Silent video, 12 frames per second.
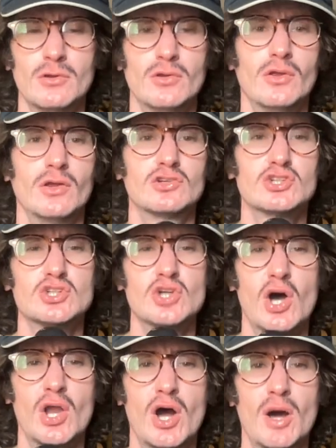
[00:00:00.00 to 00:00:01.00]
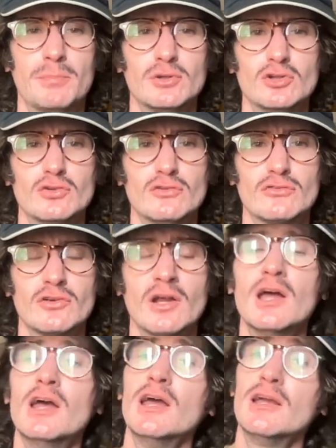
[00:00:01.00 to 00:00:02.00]
are like, shut up, loser.
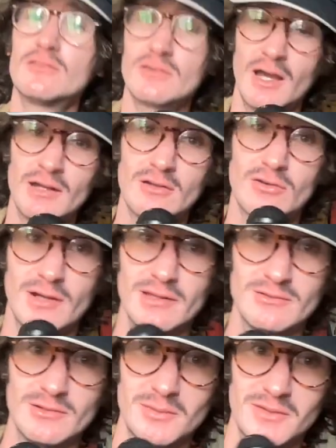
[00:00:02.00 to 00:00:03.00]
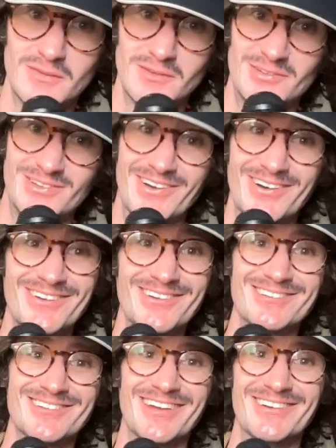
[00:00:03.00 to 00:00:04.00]
It's kind of crazy with this
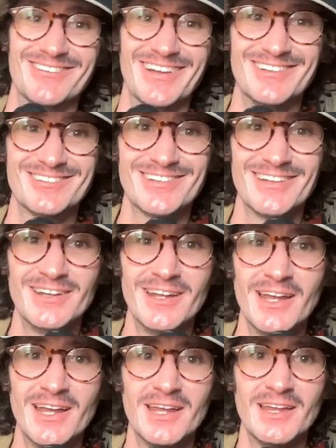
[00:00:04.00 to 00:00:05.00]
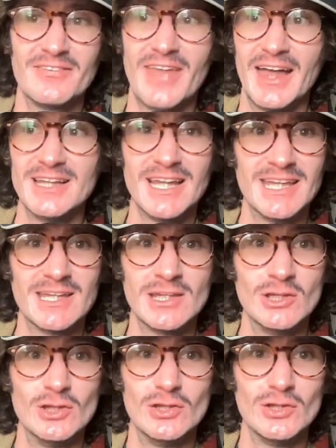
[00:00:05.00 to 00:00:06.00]
younger generation that like
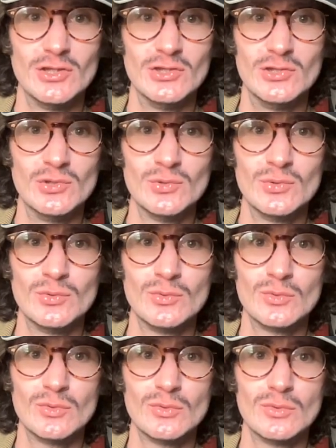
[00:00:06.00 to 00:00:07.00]
you